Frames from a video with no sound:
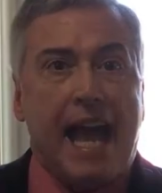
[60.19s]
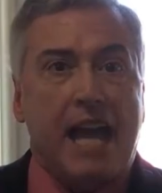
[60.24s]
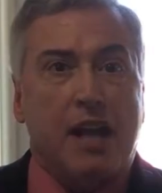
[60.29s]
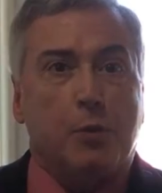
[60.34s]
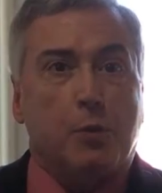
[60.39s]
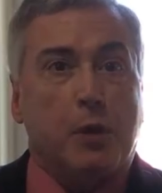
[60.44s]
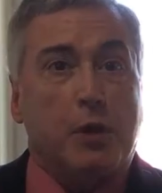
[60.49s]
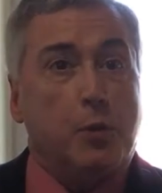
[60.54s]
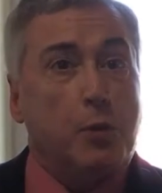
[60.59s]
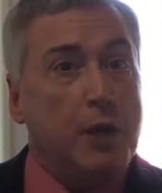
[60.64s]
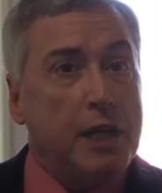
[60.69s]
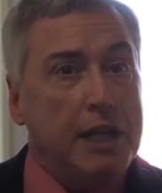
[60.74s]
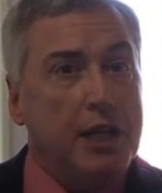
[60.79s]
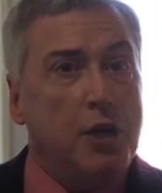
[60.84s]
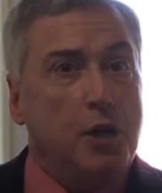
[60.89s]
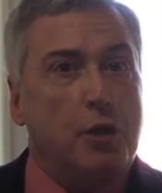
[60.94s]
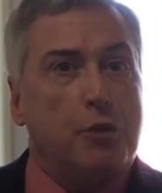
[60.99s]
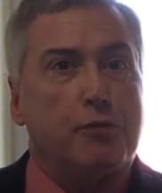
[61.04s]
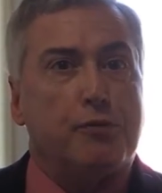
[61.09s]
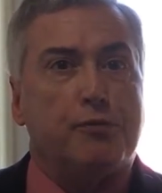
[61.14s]
and we really
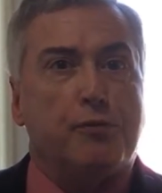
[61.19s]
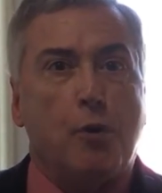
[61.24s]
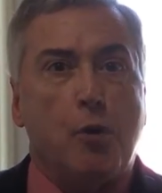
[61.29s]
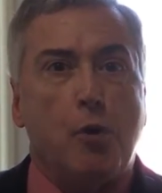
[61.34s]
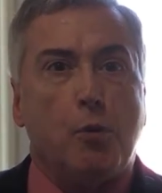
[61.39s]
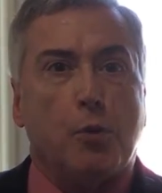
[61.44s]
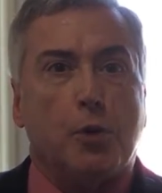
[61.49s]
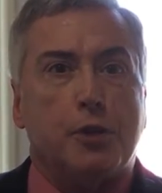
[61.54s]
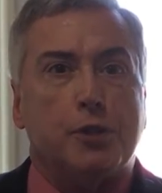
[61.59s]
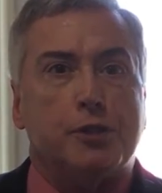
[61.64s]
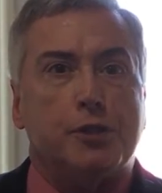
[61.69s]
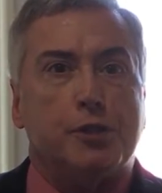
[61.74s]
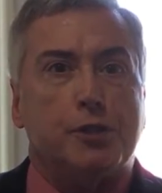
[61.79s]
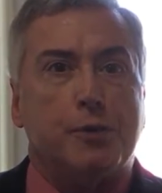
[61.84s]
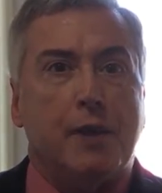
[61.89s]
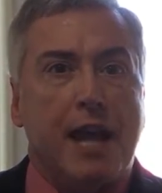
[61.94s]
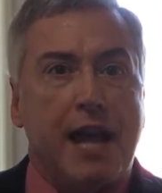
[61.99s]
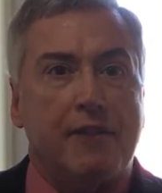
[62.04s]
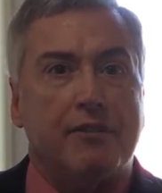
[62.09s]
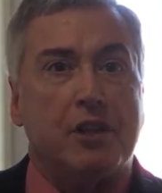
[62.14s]
look forward to
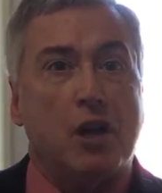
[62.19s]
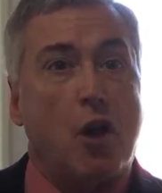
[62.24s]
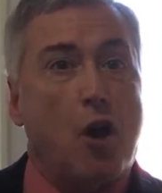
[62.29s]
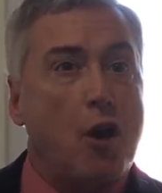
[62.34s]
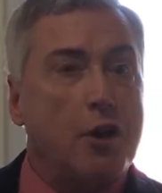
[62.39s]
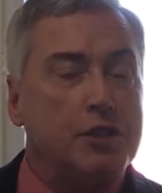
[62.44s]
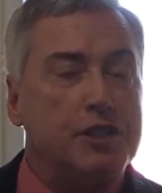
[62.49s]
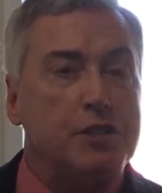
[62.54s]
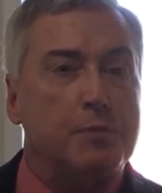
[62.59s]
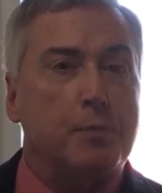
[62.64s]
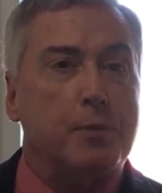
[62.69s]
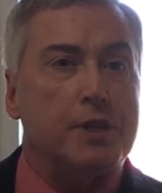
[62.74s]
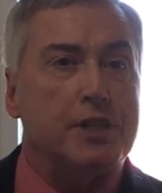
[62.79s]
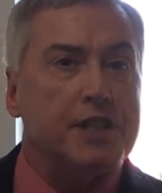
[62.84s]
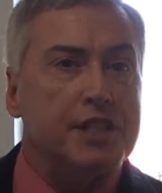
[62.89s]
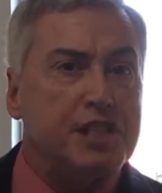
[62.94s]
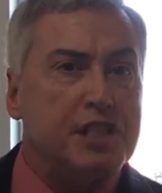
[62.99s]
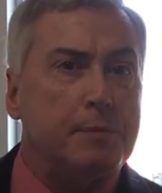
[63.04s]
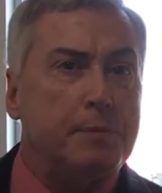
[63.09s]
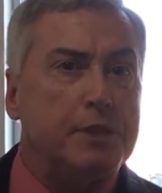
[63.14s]
having arts
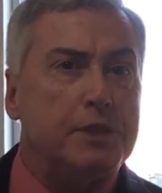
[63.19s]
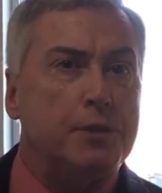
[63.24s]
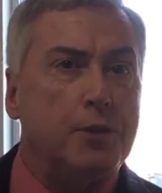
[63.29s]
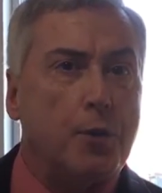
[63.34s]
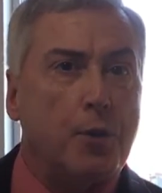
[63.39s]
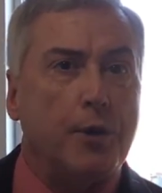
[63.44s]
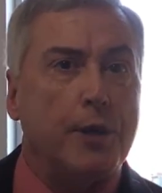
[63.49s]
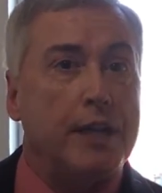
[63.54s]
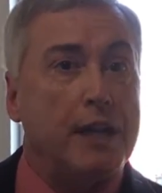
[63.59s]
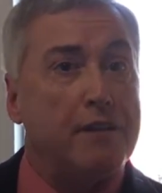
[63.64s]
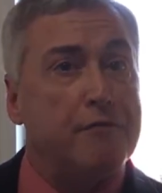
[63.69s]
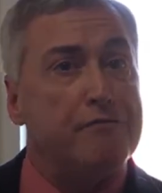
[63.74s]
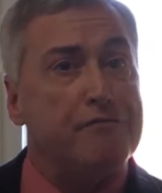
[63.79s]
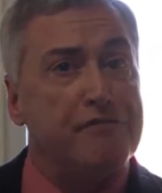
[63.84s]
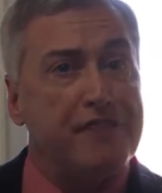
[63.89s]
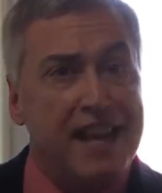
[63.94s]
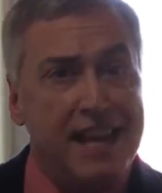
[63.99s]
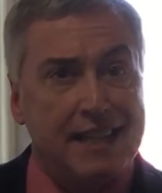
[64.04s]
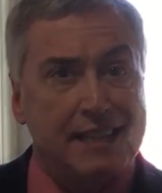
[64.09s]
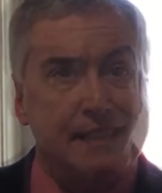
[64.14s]
participatory
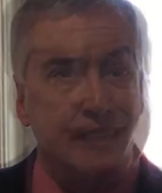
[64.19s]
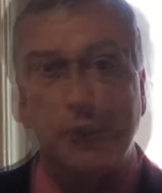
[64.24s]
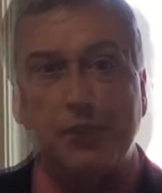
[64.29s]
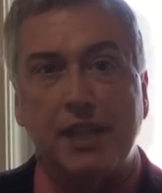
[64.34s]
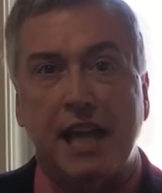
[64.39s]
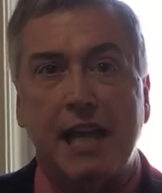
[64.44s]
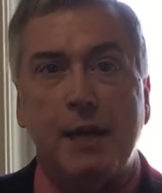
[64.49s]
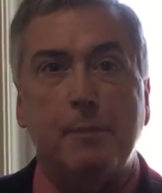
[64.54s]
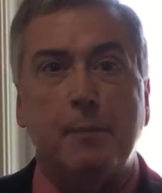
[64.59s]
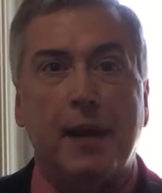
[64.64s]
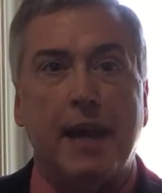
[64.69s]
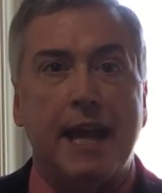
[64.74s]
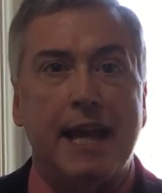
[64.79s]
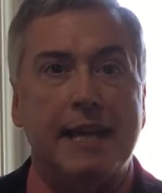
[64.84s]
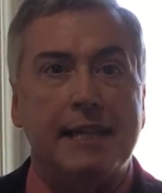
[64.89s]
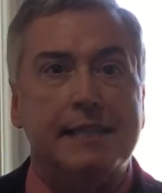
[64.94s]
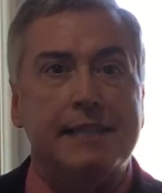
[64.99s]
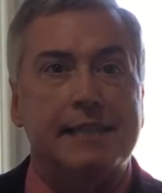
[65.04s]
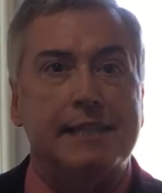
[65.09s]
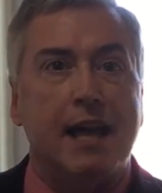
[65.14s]
events will take
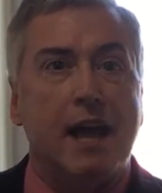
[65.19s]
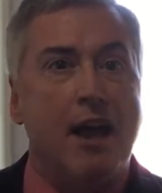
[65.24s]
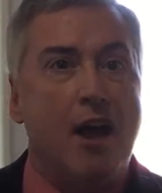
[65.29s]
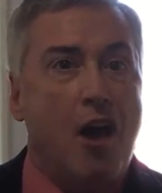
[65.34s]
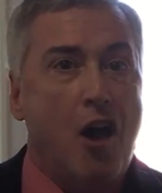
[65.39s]
place